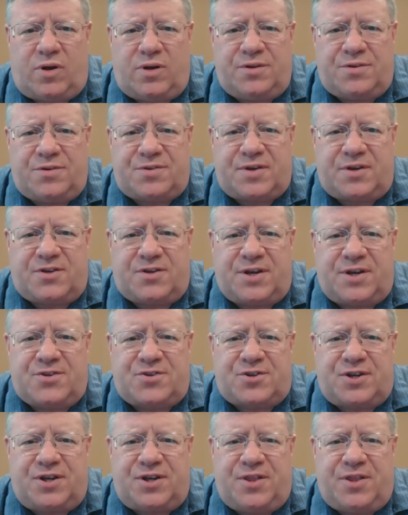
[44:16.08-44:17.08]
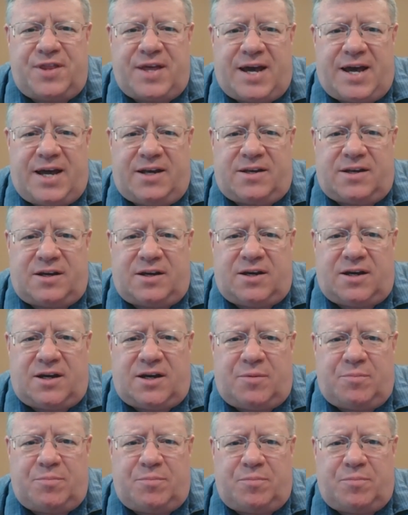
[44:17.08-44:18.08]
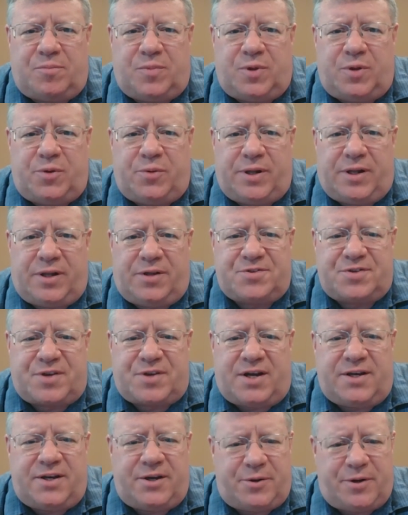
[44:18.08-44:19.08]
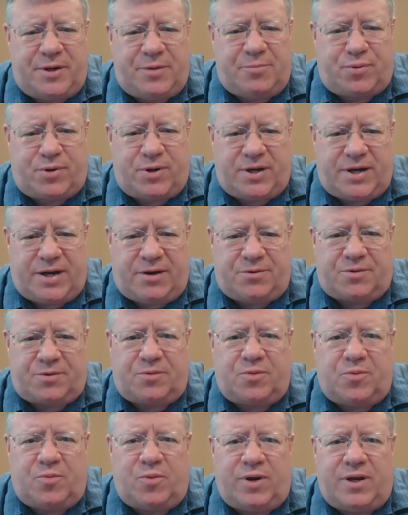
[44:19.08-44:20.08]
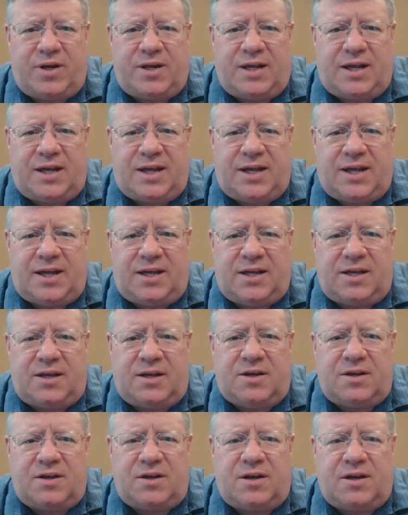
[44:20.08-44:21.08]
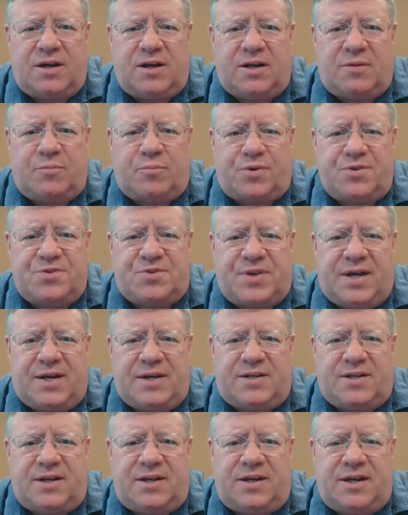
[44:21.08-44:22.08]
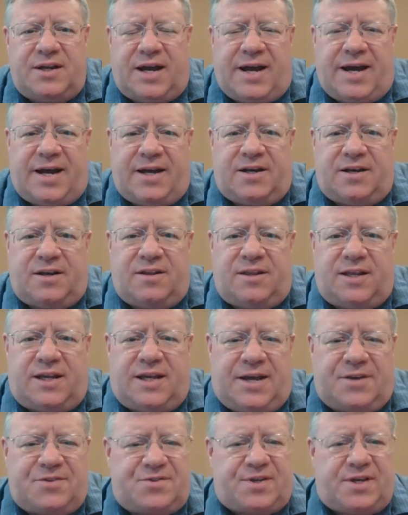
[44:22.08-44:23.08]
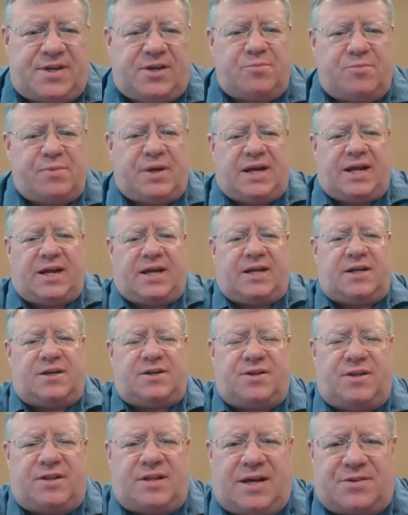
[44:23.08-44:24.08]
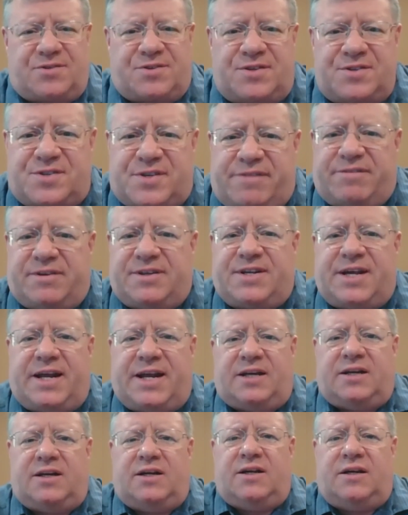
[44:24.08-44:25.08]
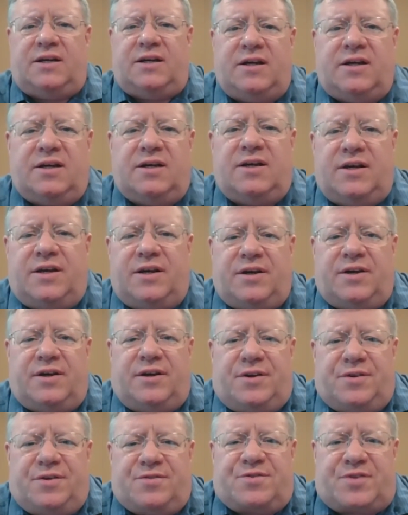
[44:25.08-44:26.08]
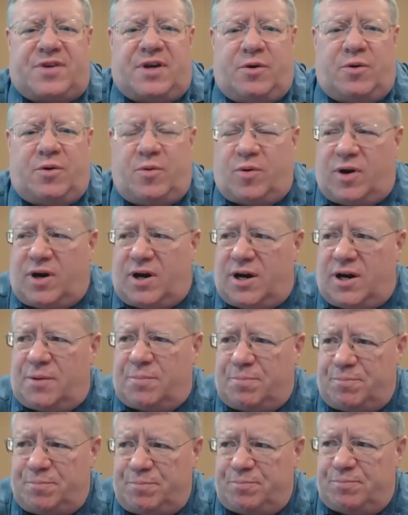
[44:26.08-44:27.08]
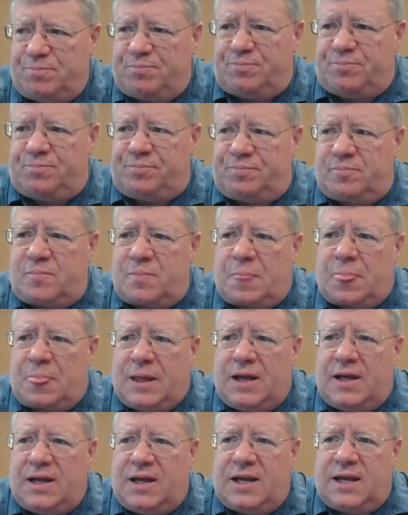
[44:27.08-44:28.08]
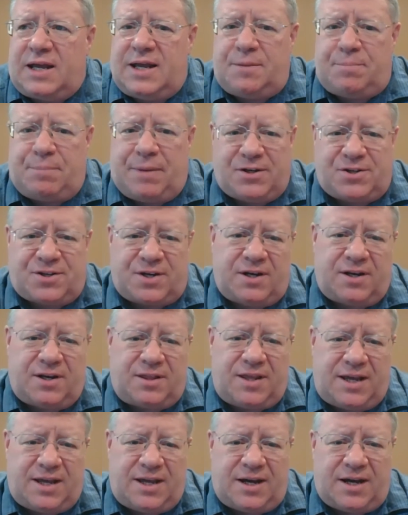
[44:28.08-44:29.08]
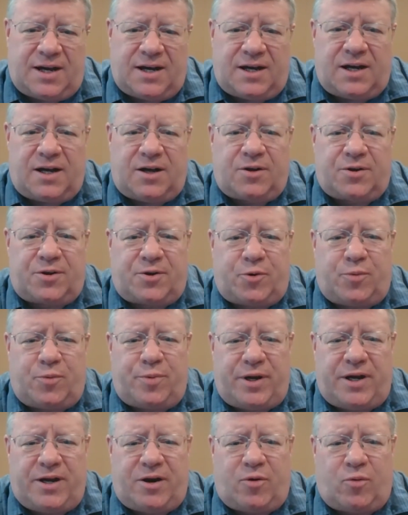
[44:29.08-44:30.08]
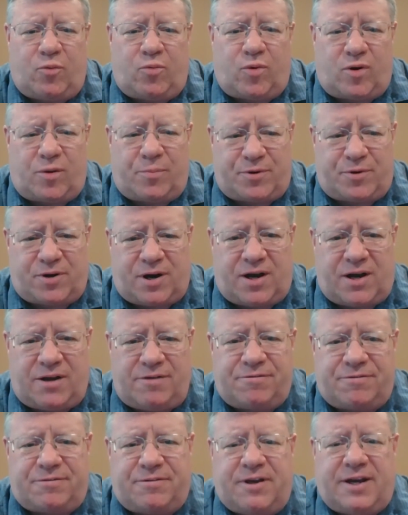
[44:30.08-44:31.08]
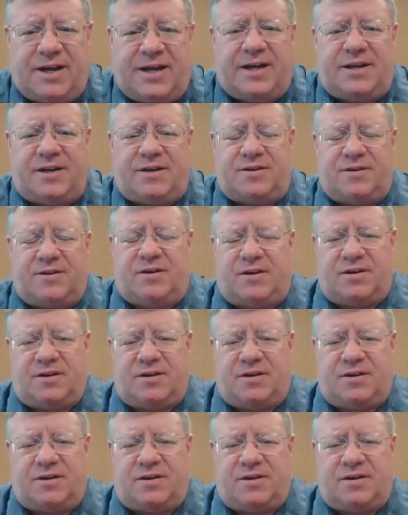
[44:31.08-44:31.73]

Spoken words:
suggestion that Lou Elizondo had put out when he presented at the SCU meeting in 2017. So he had mentioned the Alcubierre warp drive, and